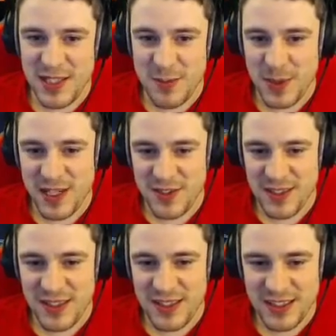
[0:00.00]
past you
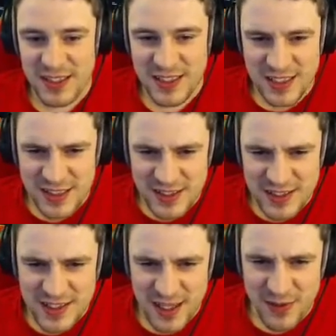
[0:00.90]
there?
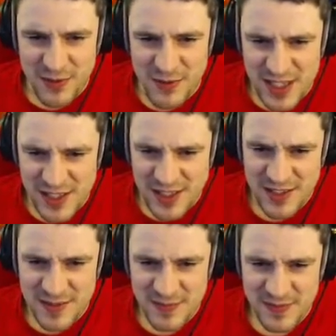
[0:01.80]
Davin
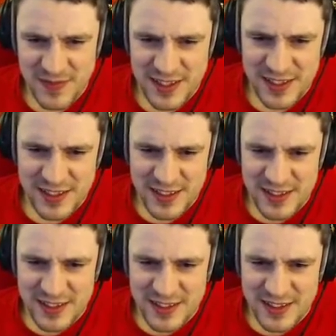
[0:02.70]
reeks.
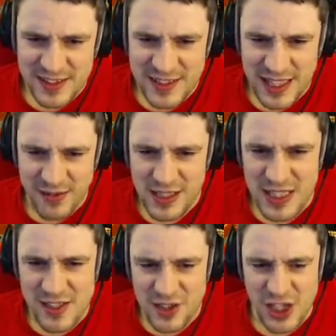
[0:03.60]
Davin
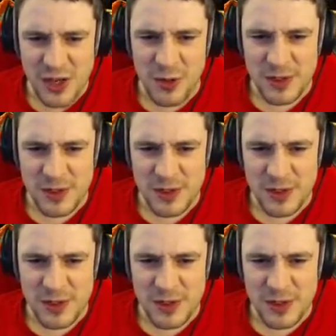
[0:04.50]
needs a shower.